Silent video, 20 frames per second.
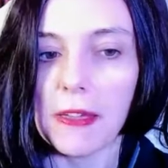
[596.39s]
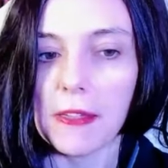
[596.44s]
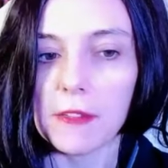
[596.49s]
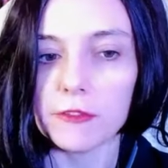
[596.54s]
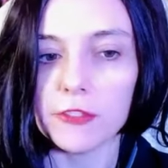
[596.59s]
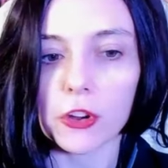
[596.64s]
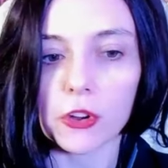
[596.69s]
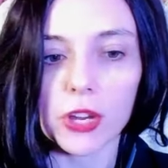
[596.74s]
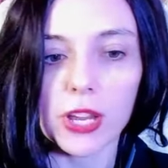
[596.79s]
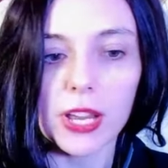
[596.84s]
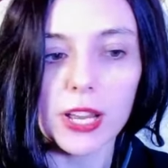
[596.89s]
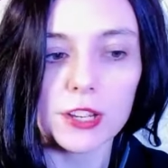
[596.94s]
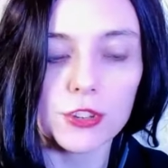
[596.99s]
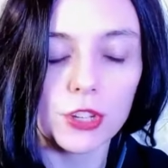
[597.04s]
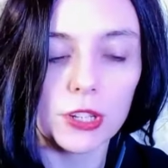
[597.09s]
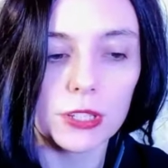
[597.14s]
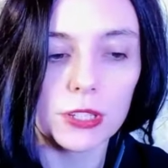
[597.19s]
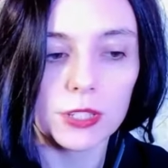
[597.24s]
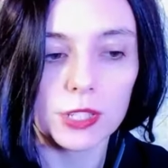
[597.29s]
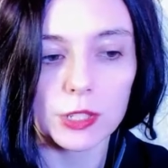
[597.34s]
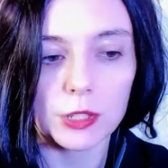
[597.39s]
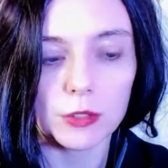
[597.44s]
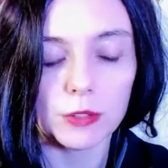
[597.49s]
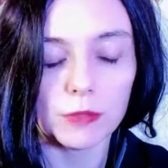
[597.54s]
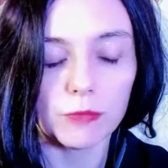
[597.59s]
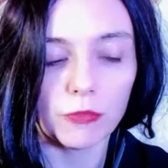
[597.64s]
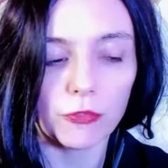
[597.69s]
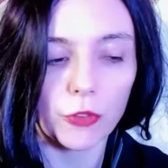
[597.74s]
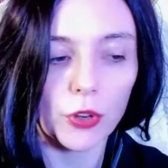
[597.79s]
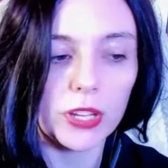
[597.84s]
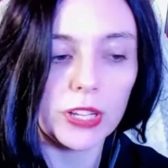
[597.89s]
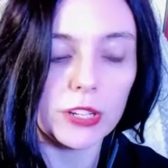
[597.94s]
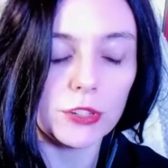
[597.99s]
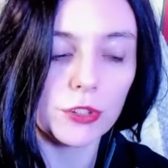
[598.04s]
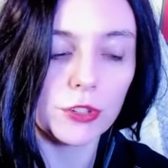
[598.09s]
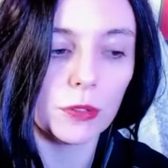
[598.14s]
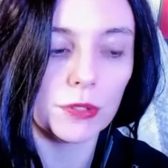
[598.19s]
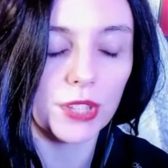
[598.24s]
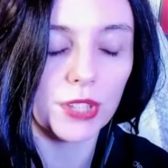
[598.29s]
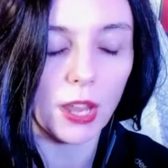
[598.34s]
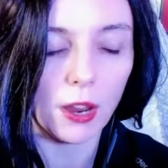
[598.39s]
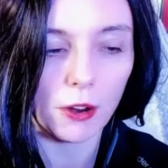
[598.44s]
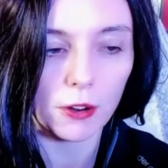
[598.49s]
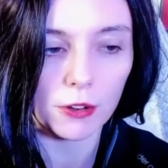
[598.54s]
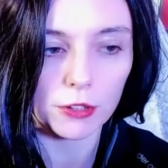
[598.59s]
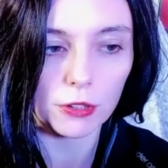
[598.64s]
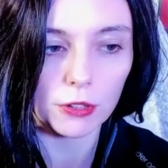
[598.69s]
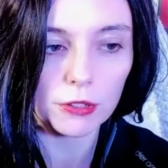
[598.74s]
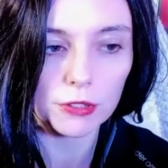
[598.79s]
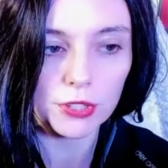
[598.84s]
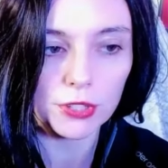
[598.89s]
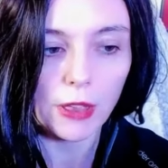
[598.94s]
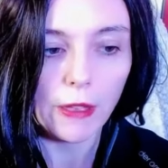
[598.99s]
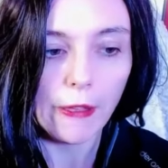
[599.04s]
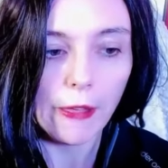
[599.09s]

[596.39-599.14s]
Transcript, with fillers: variations for each of those characters.